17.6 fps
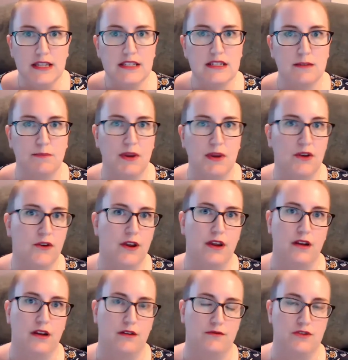a
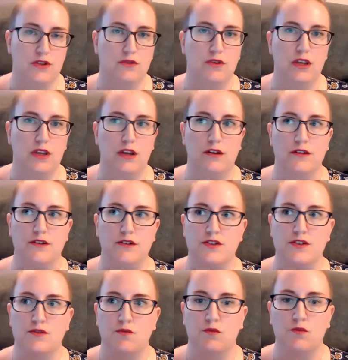period of 2
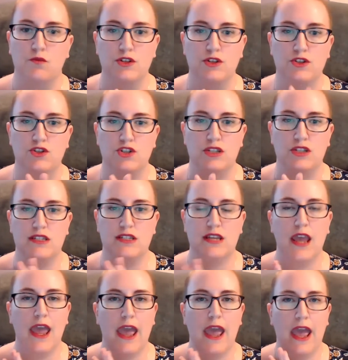years, was
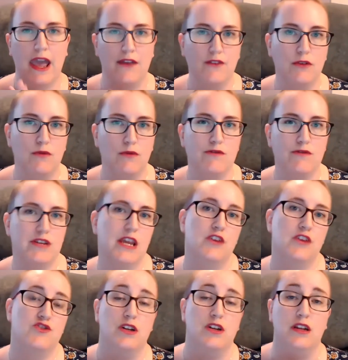just heavy
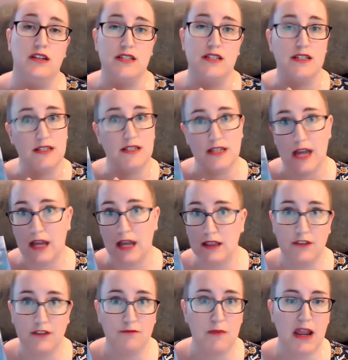rotation. It did not
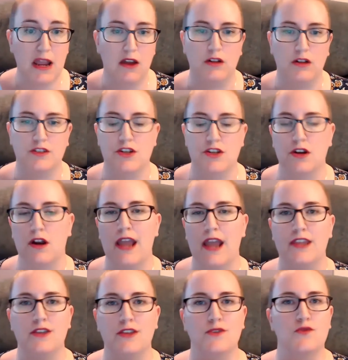leave my altar.
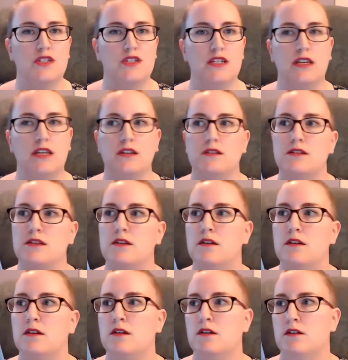I used it
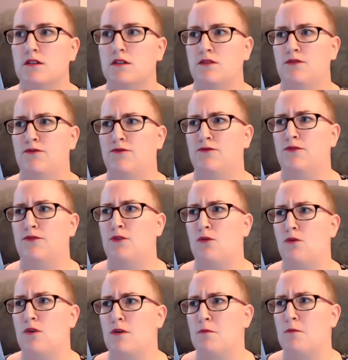
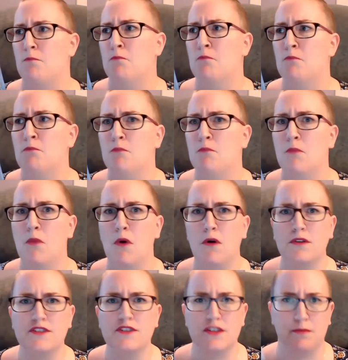for
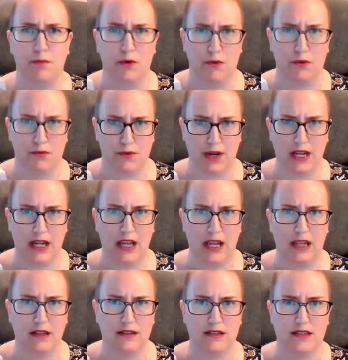multiple
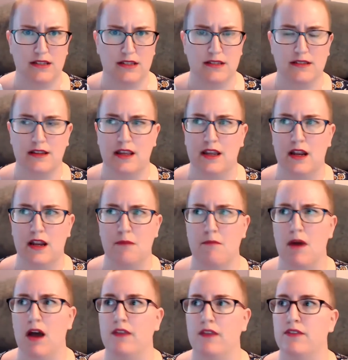readings in a
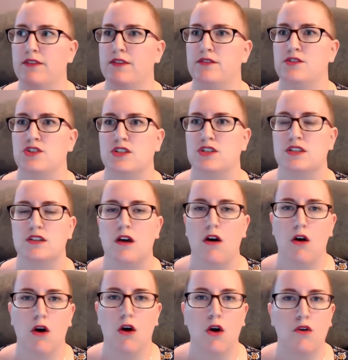month, just
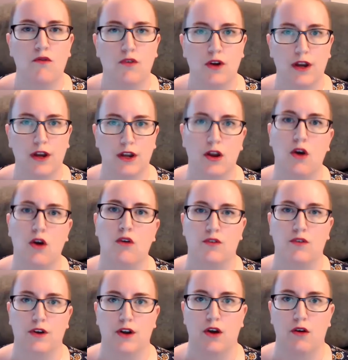over and
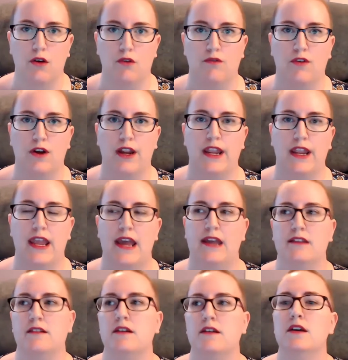over and over again.